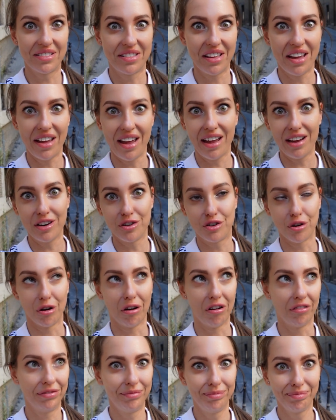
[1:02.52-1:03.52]
the age
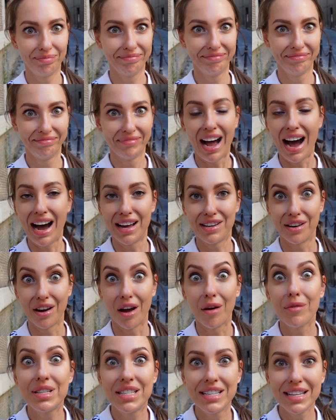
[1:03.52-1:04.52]
of, I don't
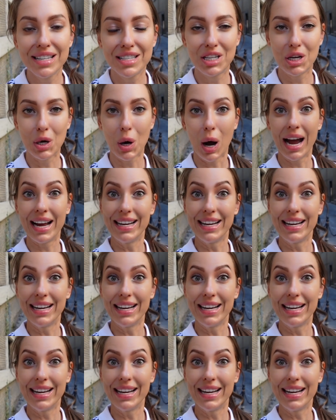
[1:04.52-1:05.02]
know, since you are